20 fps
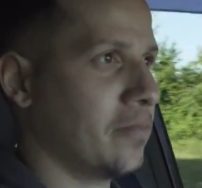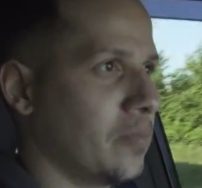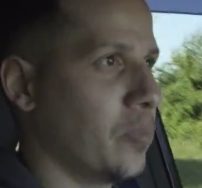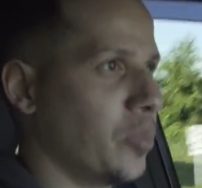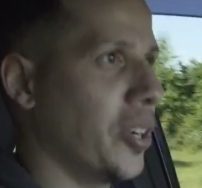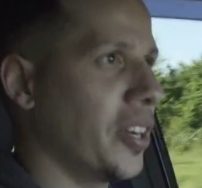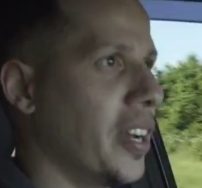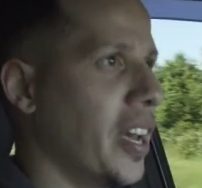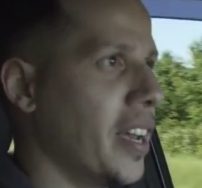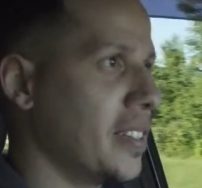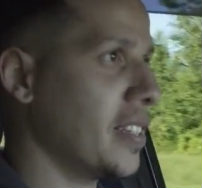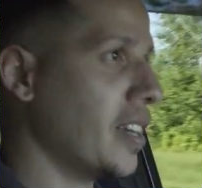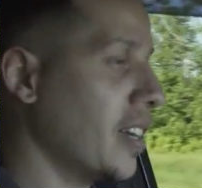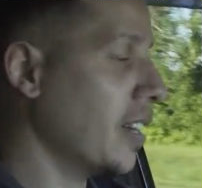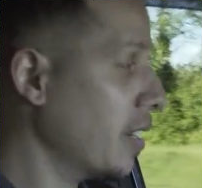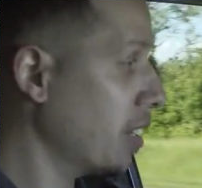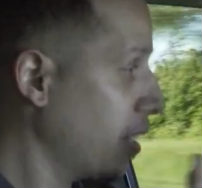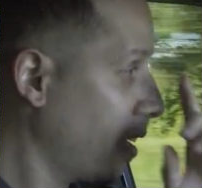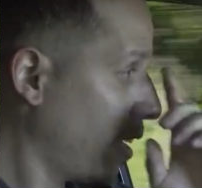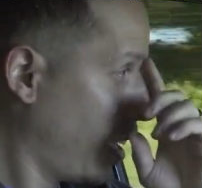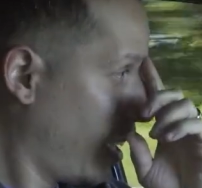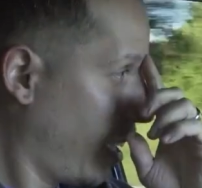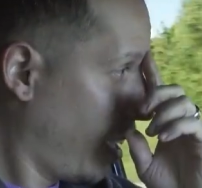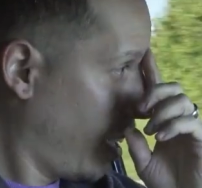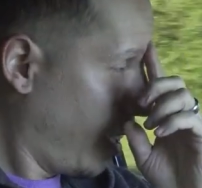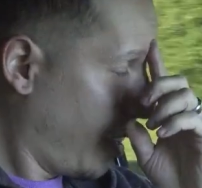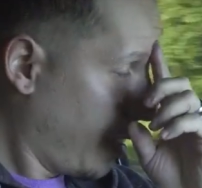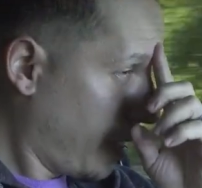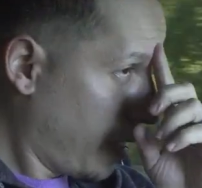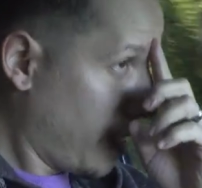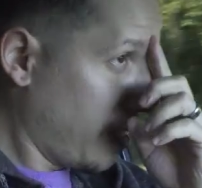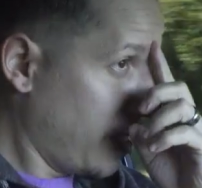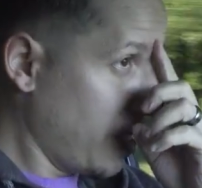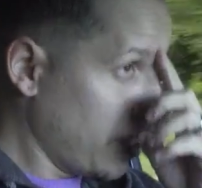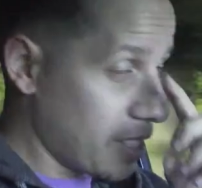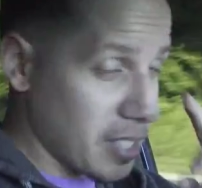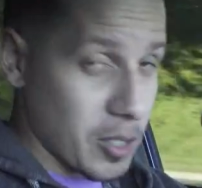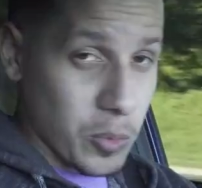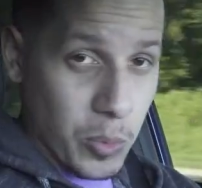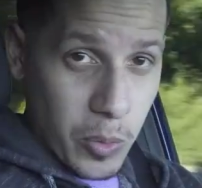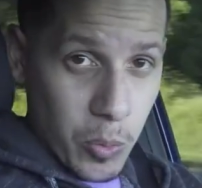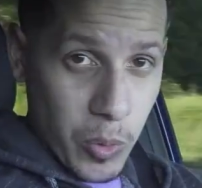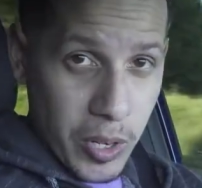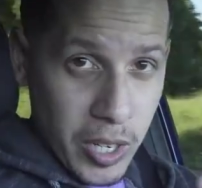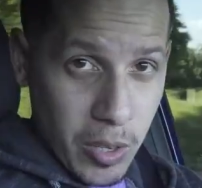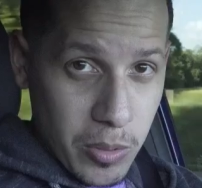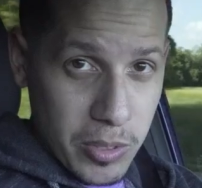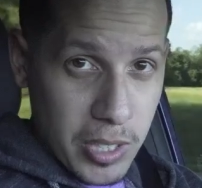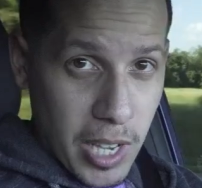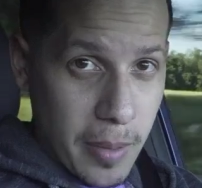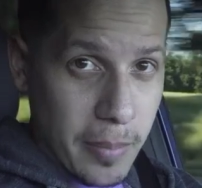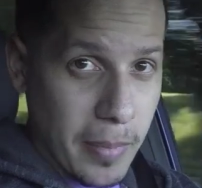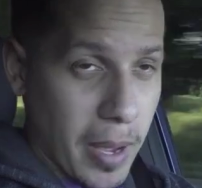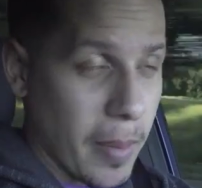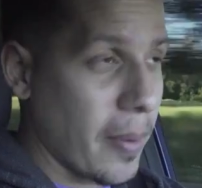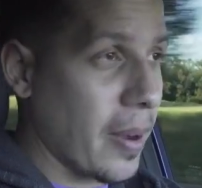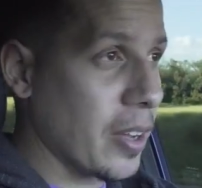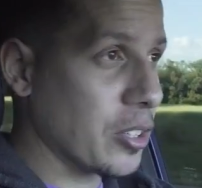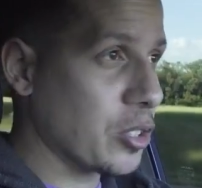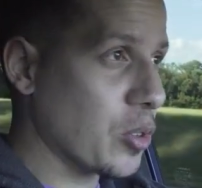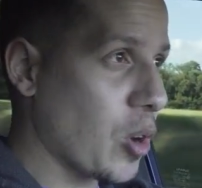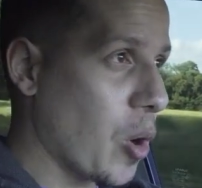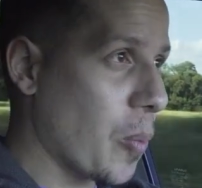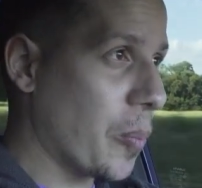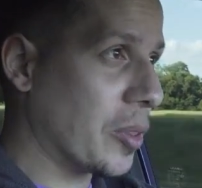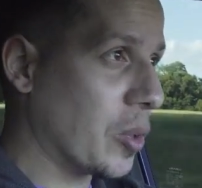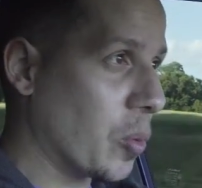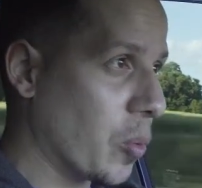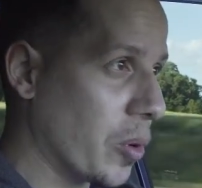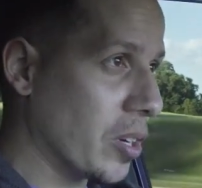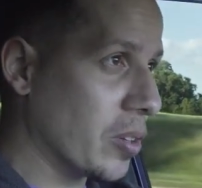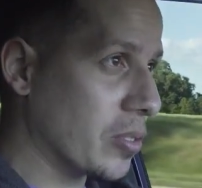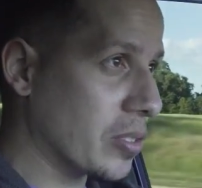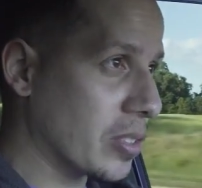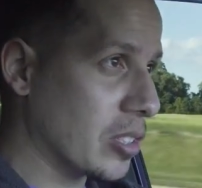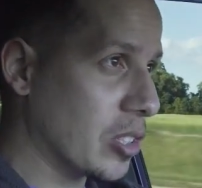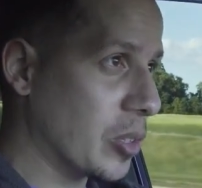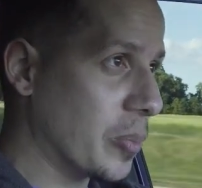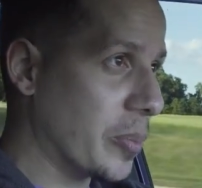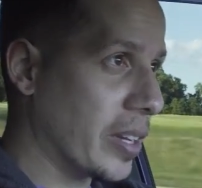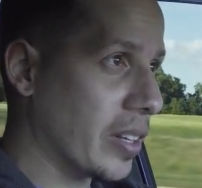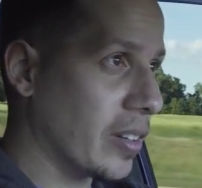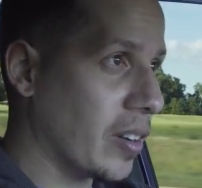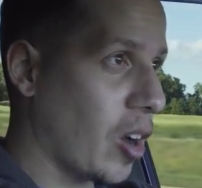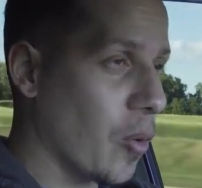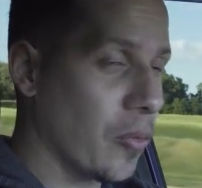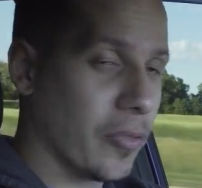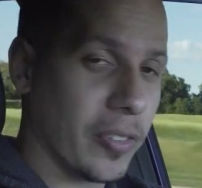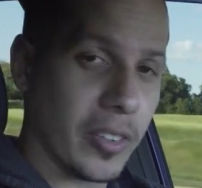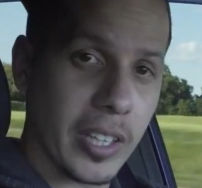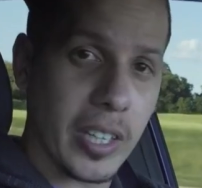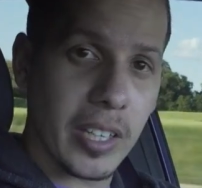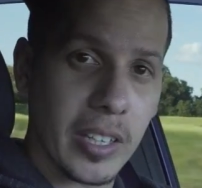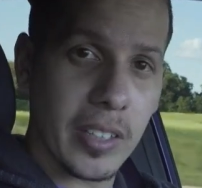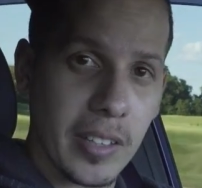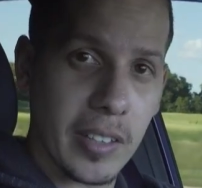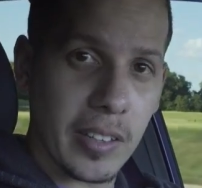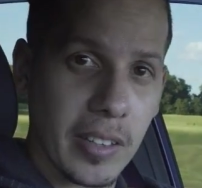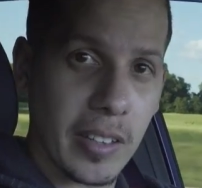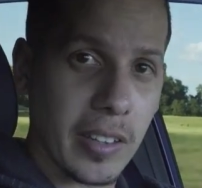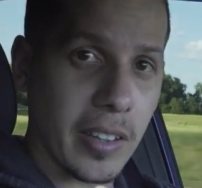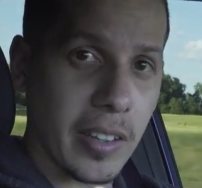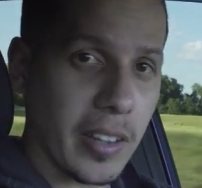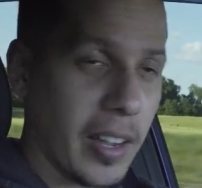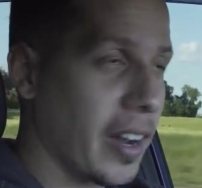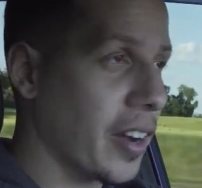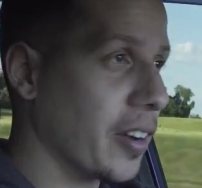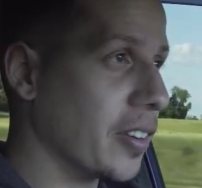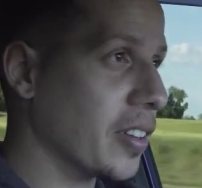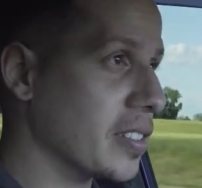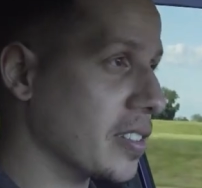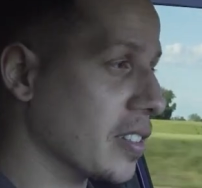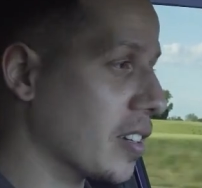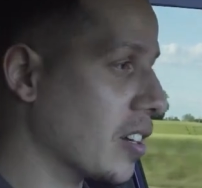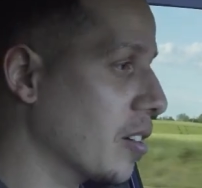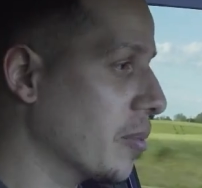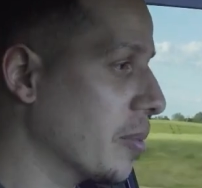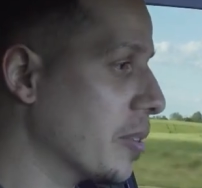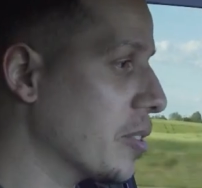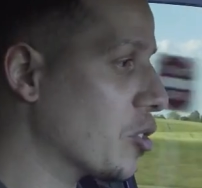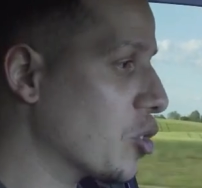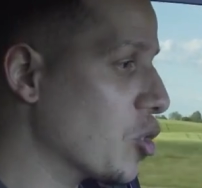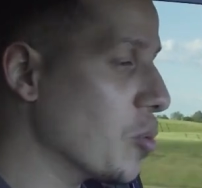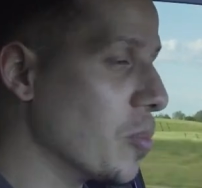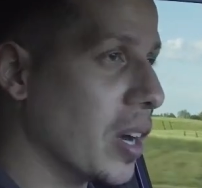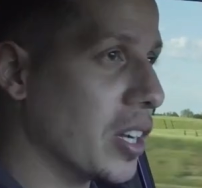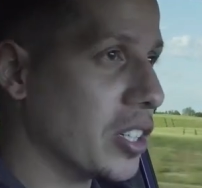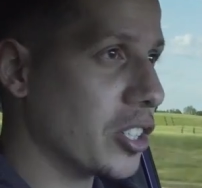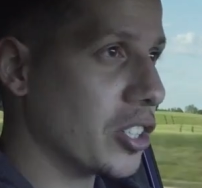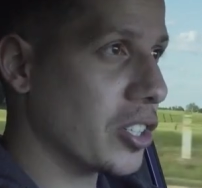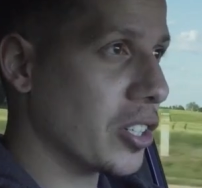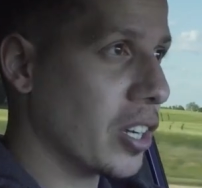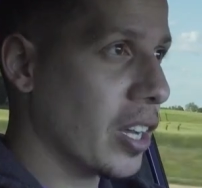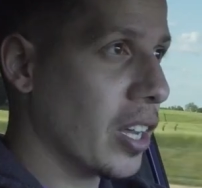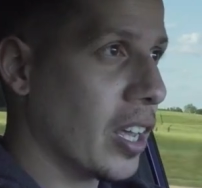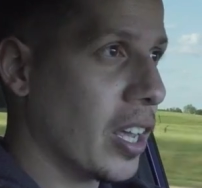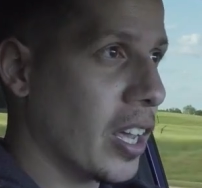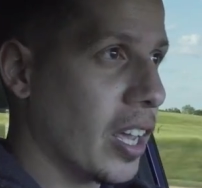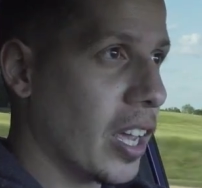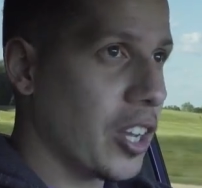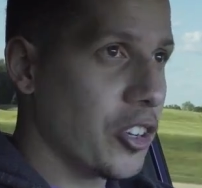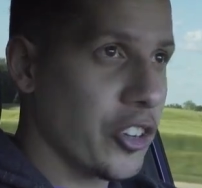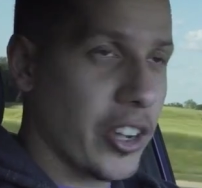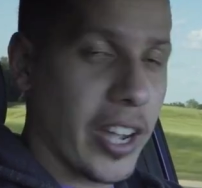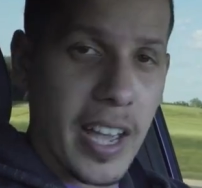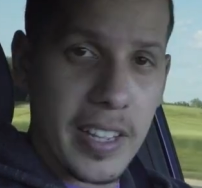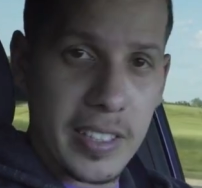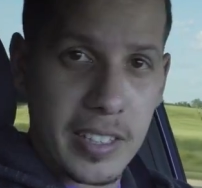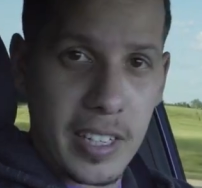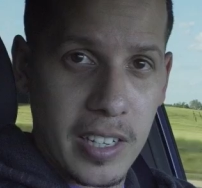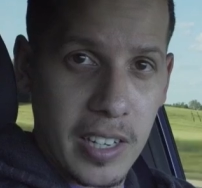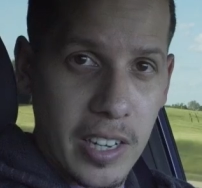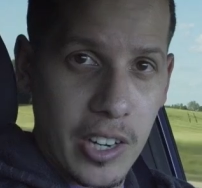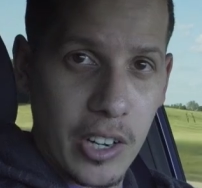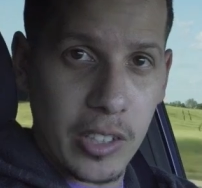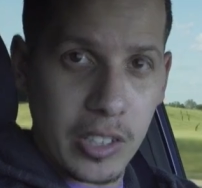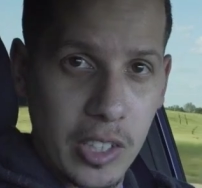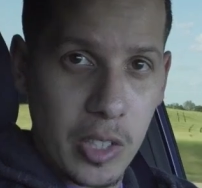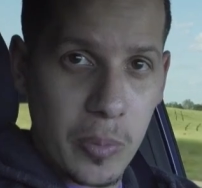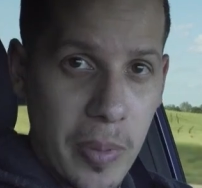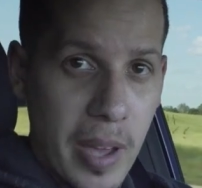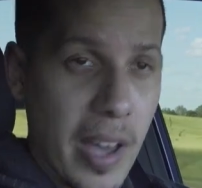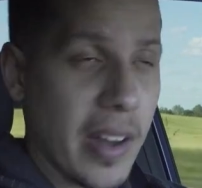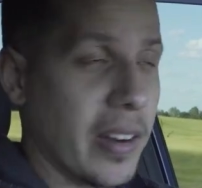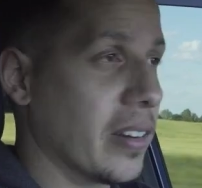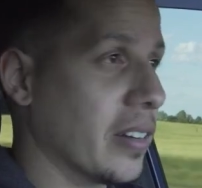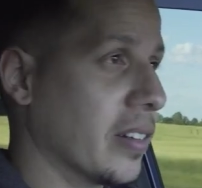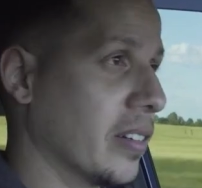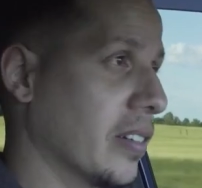Pretty nice, huh? And this is with windows up. I'm about to open the windows a little bit. Hopefully the air doesn't come in too much and you guys can hear a little better.